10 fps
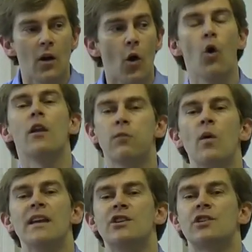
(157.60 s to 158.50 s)
all of
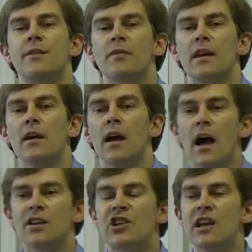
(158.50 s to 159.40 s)
which
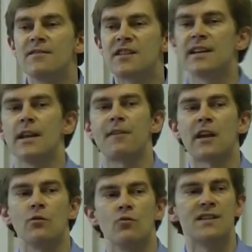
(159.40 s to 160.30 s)
achieved
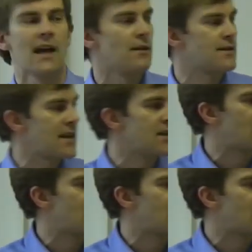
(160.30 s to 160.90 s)
significant results in